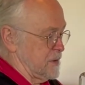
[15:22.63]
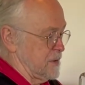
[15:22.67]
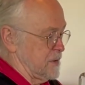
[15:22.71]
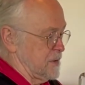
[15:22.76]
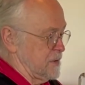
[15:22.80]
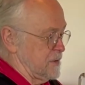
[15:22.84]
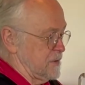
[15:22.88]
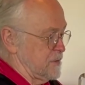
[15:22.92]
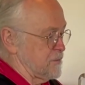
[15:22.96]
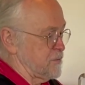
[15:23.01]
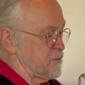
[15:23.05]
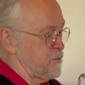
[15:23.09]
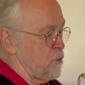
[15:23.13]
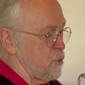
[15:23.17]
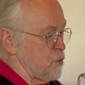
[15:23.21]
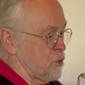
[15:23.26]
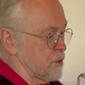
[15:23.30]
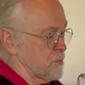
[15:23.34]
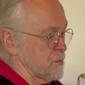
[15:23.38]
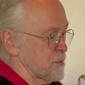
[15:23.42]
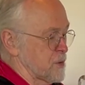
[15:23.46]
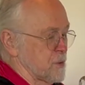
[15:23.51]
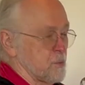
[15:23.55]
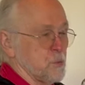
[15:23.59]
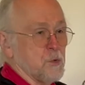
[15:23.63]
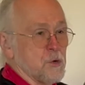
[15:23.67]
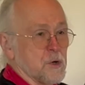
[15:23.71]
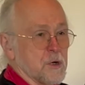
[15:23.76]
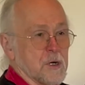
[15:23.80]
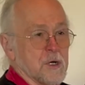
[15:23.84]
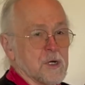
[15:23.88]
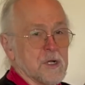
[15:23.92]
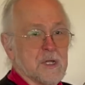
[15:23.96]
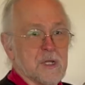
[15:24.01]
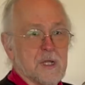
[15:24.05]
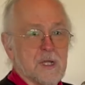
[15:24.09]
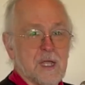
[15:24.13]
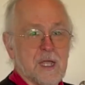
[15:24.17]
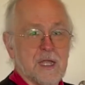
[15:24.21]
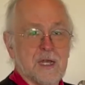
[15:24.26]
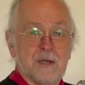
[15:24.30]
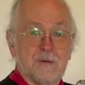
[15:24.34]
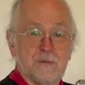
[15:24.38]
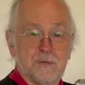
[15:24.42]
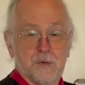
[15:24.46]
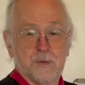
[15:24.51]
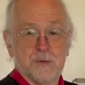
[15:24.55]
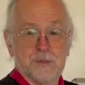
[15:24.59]
informed the work and
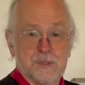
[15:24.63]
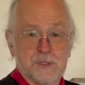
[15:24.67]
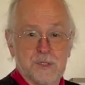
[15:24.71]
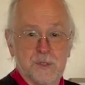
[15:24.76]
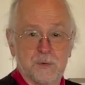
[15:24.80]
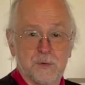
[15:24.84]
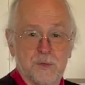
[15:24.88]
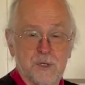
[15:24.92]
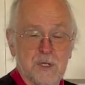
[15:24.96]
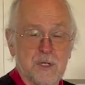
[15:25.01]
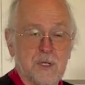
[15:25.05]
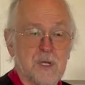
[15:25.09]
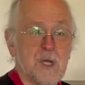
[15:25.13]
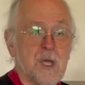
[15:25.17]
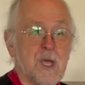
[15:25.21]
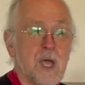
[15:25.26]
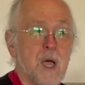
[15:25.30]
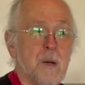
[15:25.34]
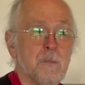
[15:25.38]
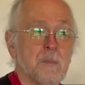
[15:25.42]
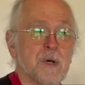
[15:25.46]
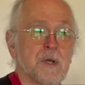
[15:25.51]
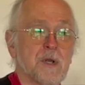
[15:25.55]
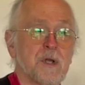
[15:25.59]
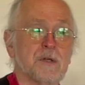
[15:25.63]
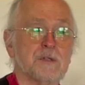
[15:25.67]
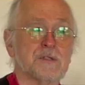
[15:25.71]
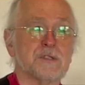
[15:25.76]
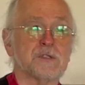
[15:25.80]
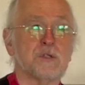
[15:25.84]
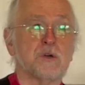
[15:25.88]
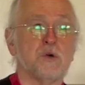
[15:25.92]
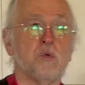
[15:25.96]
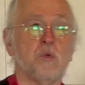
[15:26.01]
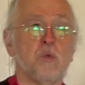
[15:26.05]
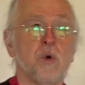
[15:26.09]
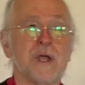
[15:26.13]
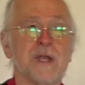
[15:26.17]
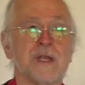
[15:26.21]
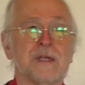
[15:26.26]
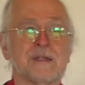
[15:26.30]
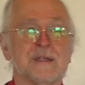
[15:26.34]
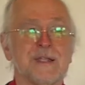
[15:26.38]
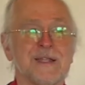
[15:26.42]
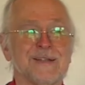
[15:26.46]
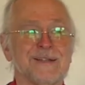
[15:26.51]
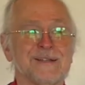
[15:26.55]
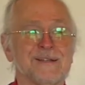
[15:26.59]
influenced the work, but also what it
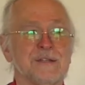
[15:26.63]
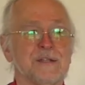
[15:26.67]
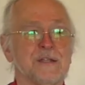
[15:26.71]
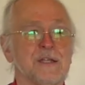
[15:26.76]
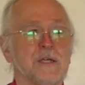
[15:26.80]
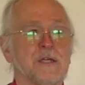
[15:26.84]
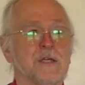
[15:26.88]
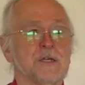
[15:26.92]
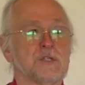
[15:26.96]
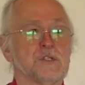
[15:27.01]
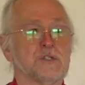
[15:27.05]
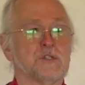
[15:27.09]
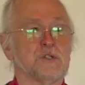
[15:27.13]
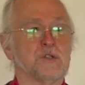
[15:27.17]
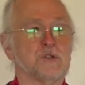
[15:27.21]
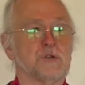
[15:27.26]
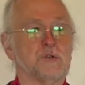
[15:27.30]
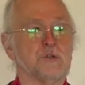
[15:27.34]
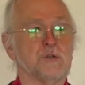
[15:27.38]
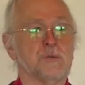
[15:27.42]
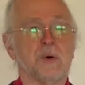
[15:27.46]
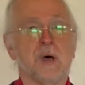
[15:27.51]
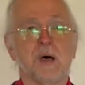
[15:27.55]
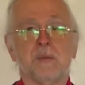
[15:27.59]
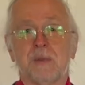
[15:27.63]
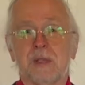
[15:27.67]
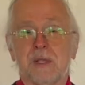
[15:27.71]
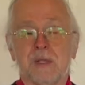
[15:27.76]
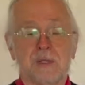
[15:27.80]
did to the public.